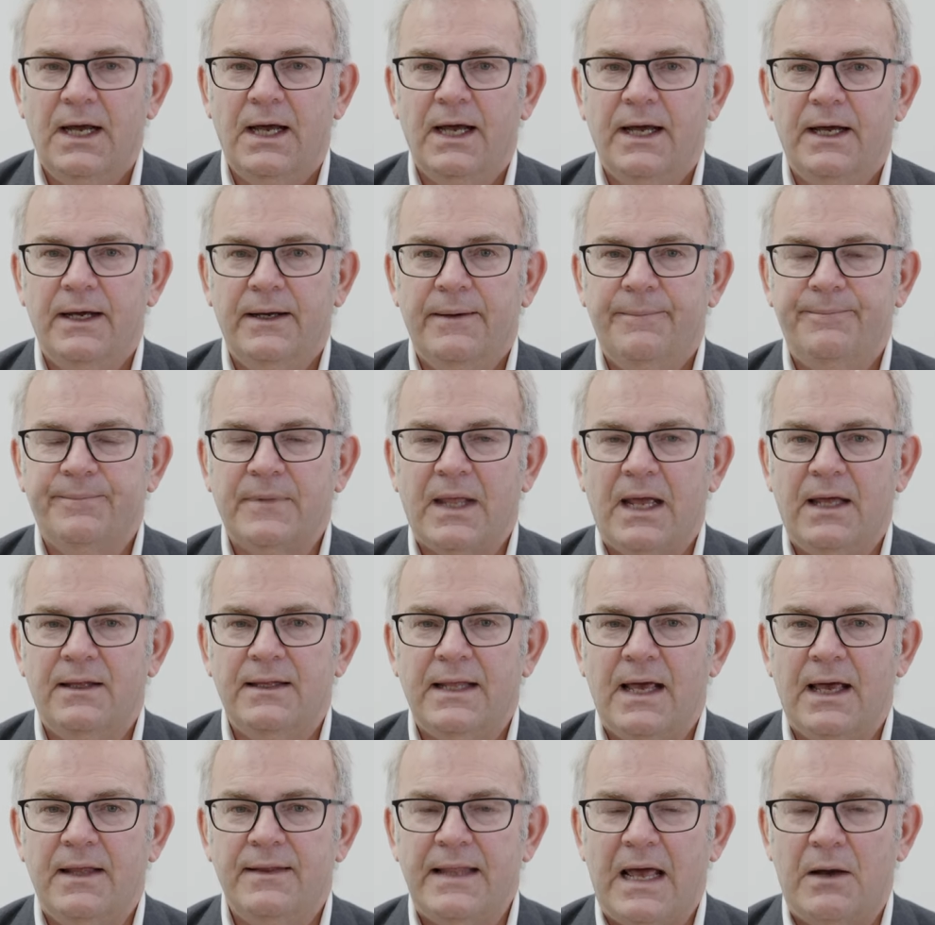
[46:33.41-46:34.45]
And
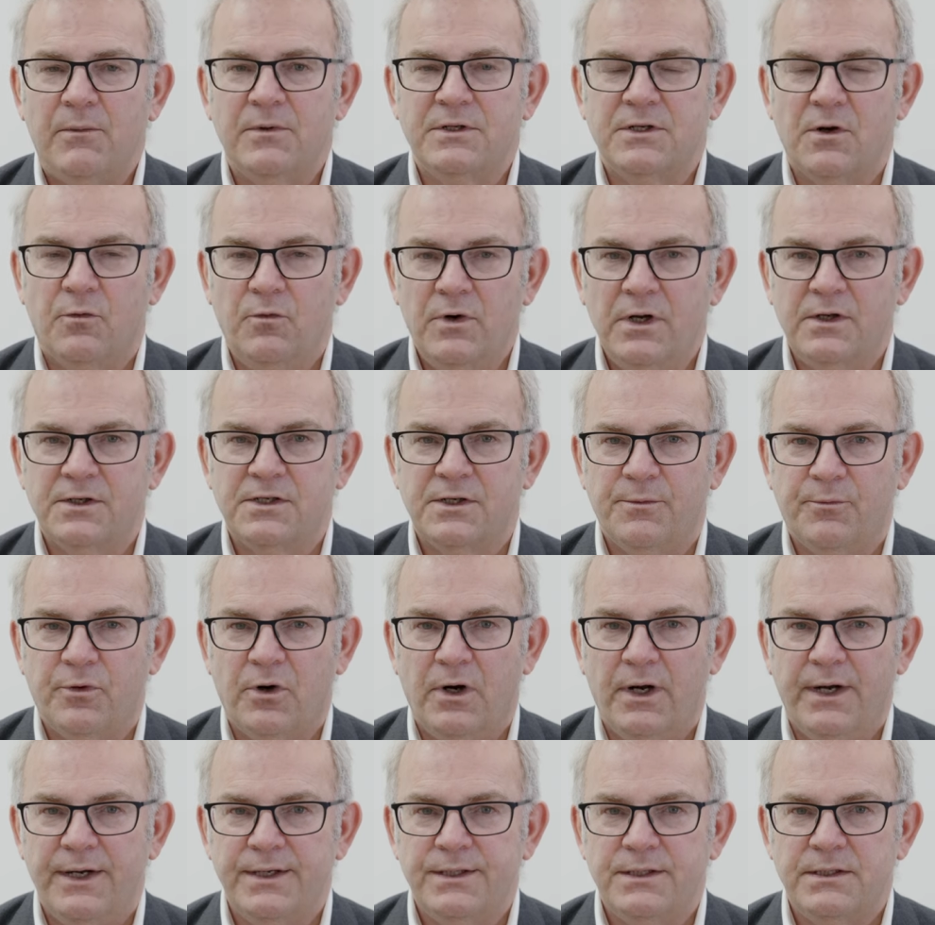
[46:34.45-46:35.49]
that was a real
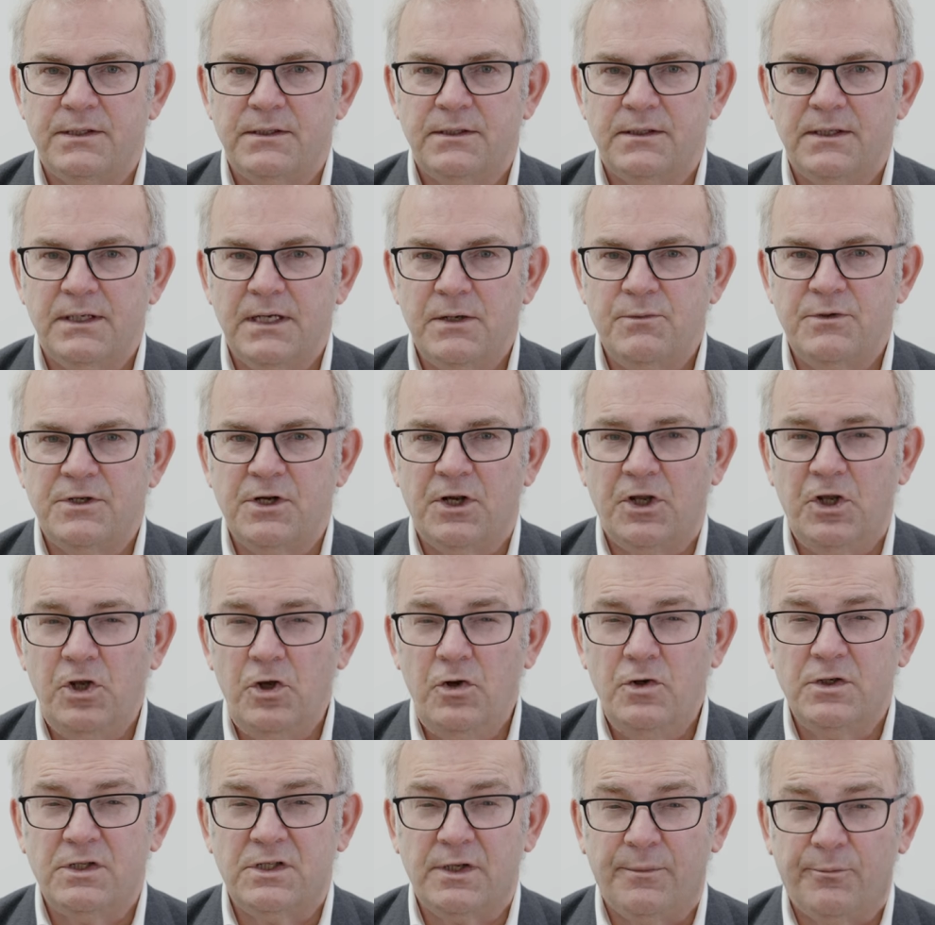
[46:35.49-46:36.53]
surprise. It was a
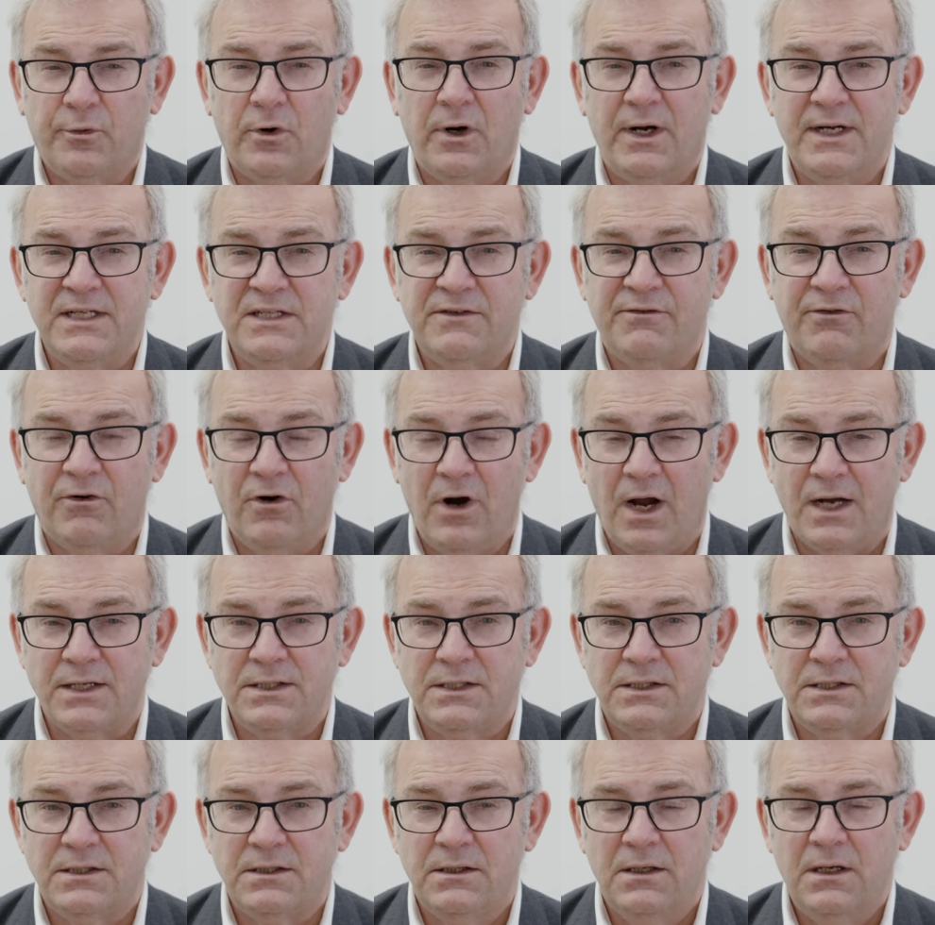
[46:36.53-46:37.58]
huge surprise for
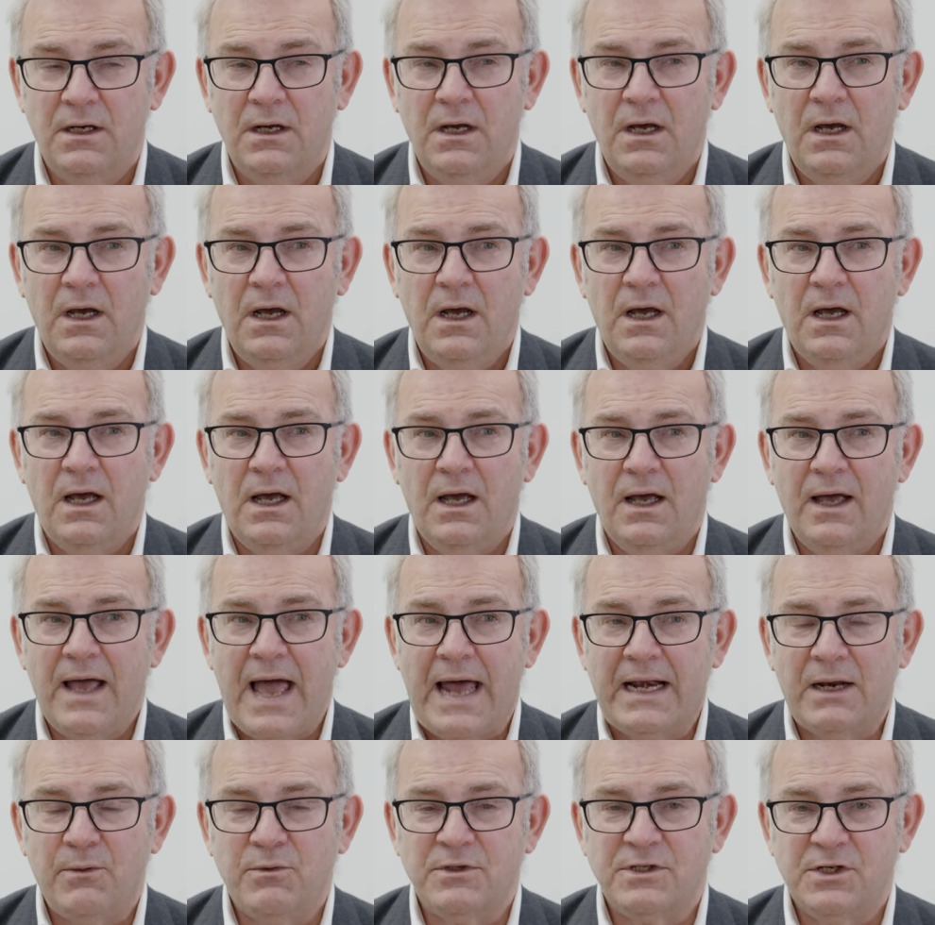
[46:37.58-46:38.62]
us,
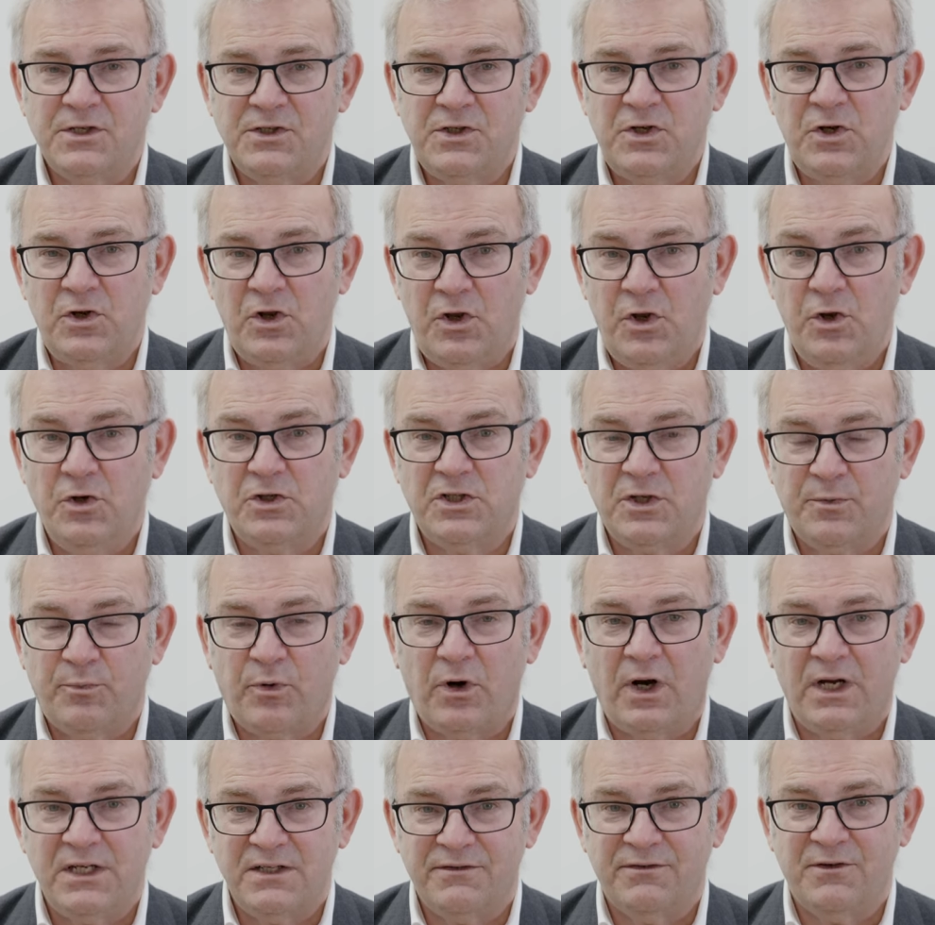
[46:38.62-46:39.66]
and it was a huge
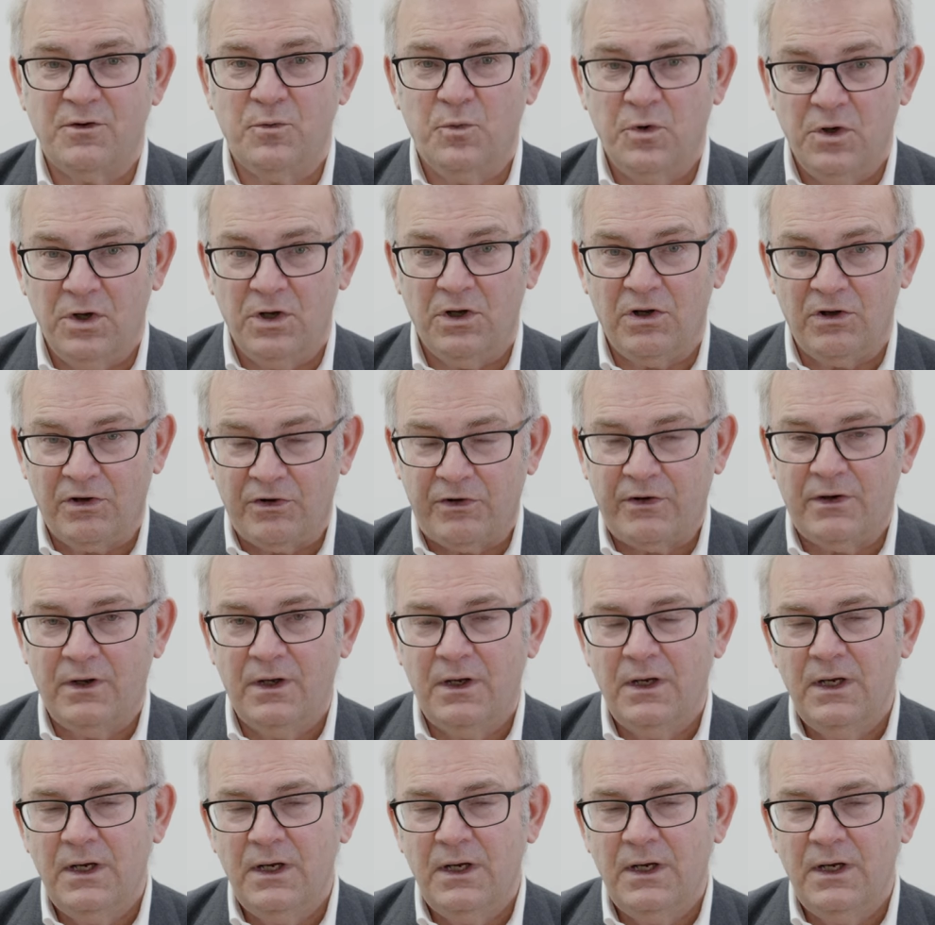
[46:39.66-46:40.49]
surprise for the world.